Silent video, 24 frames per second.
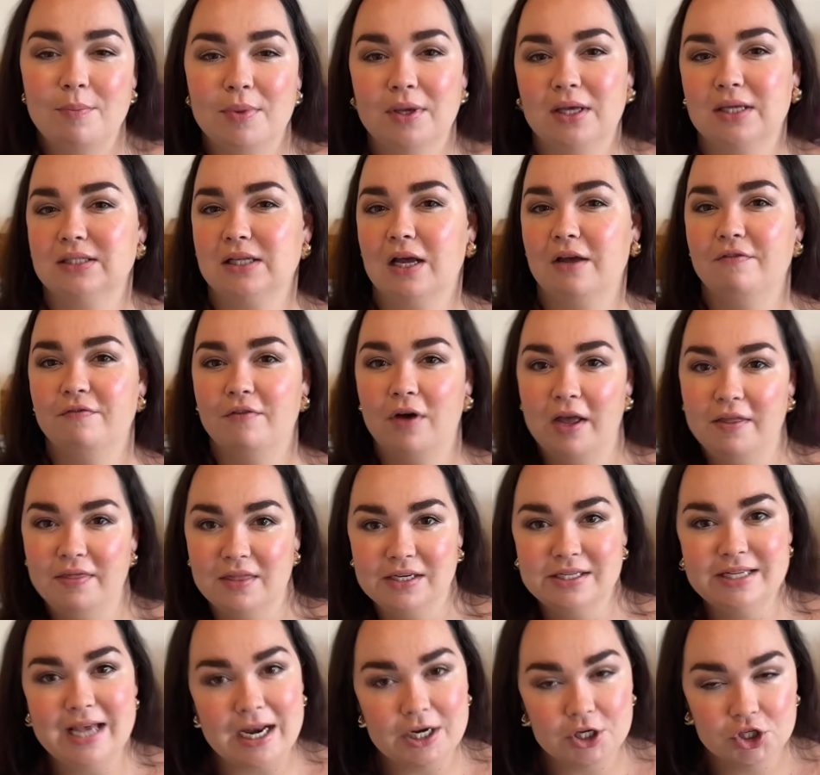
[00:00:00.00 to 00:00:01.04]
because I find the
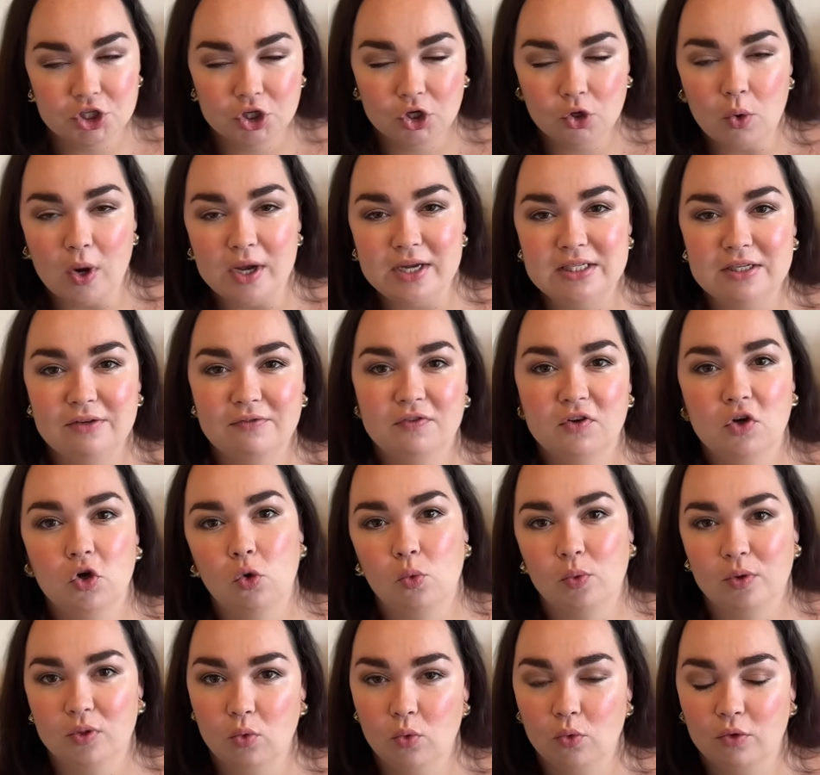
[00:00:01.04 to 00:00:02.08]
tension quite difficult
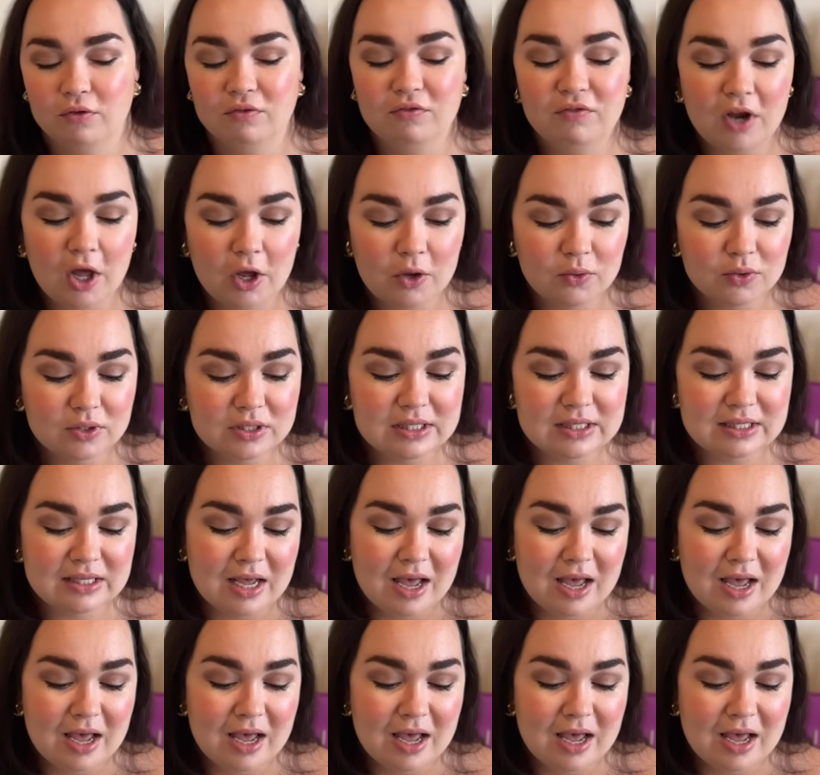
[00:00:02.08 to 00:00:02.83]
with all the floats.